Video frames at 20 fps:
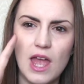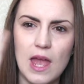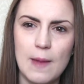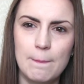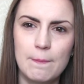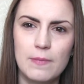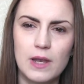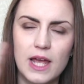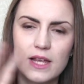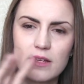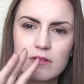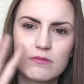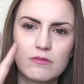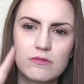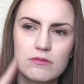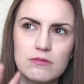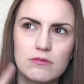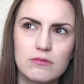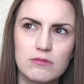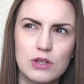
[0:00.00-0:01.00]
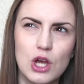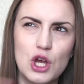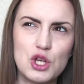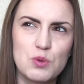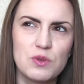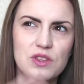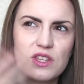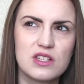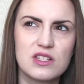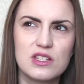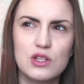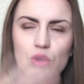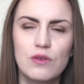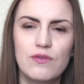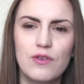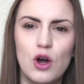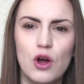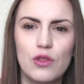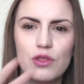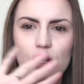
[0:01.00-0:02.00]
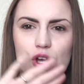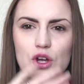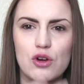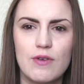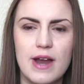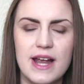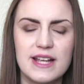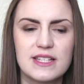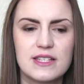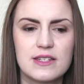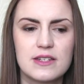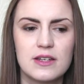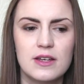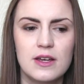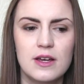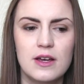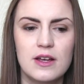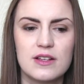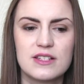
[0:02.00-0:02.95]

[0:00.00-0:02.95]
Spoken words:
and like goes with the silver on the crest.